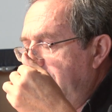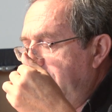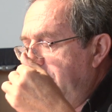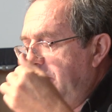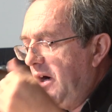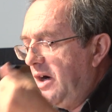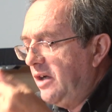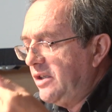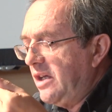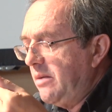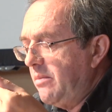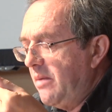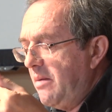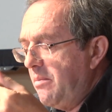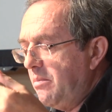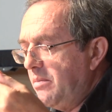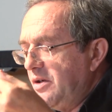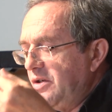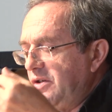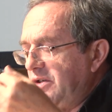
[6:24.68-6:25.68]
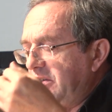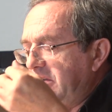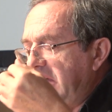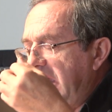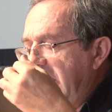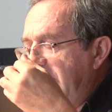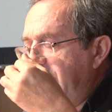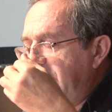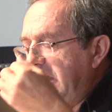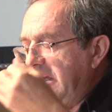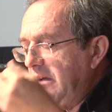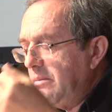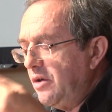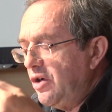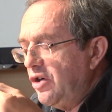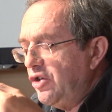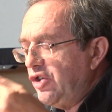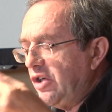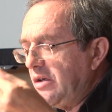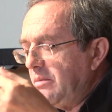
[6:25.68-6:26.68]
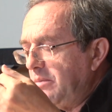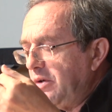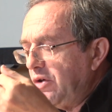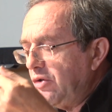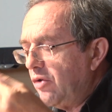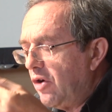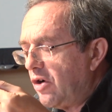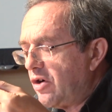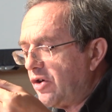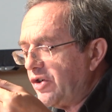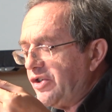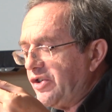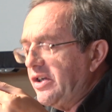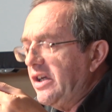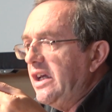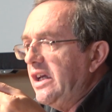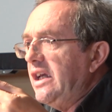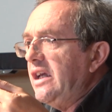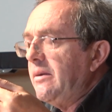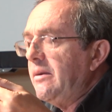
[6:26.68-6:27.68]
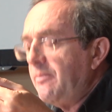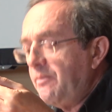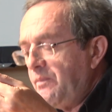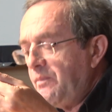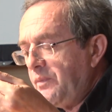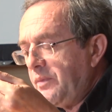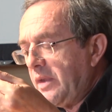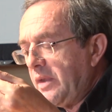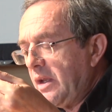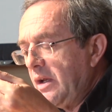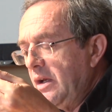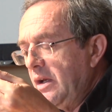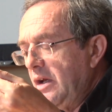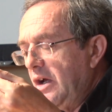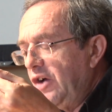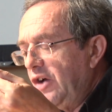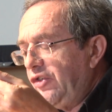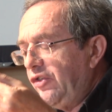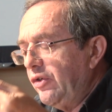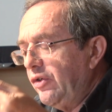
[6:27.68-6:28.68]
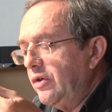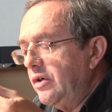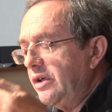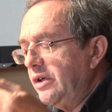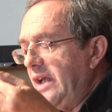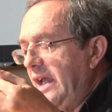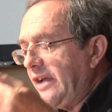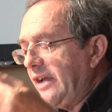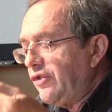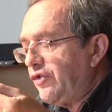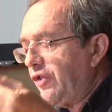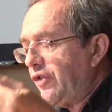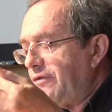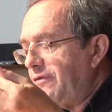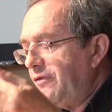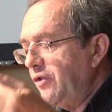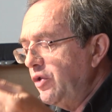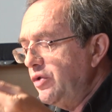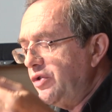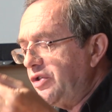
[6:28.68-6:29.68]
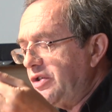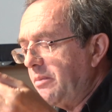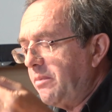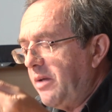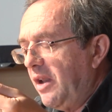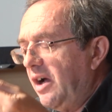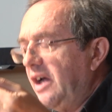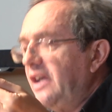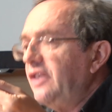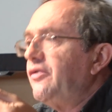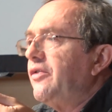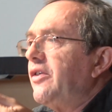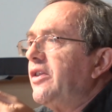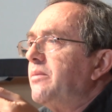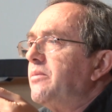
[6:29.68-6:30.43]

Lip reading: party members and the emerging bureaucracy assured extra food supplies for